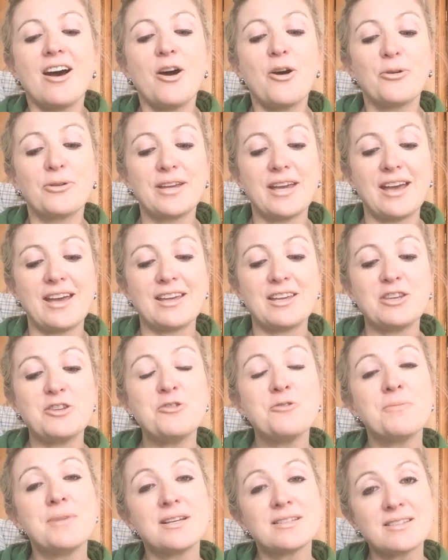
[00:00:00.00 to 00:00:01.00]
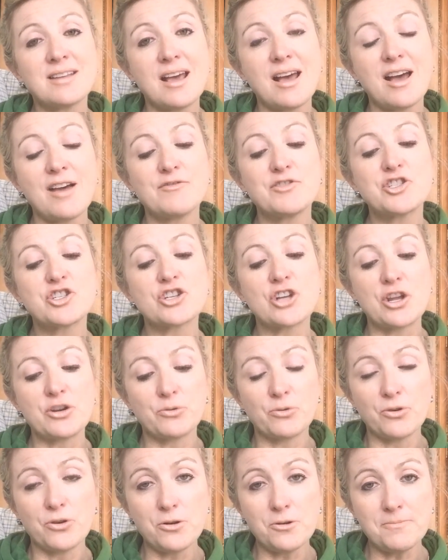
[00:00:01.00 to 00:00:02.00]
Okay, you must have
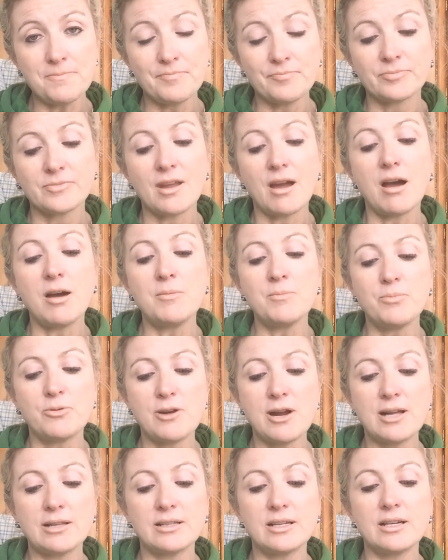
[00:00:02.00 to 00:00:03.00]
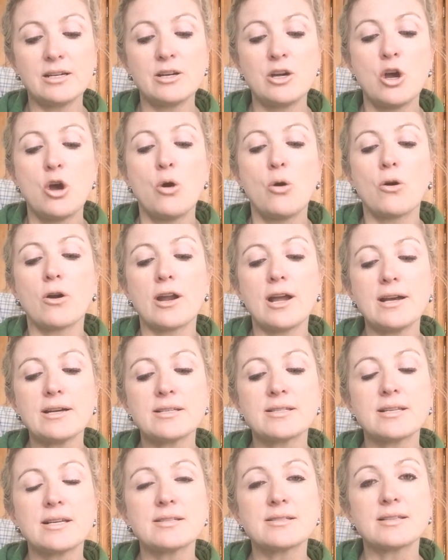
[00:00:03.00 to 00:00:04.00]
general umbrella or
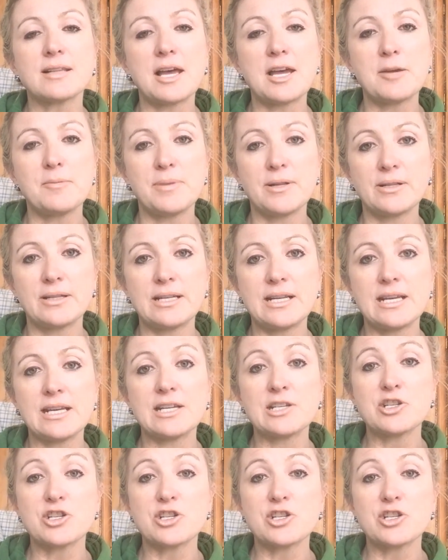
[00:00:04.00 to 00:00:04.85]
excess liability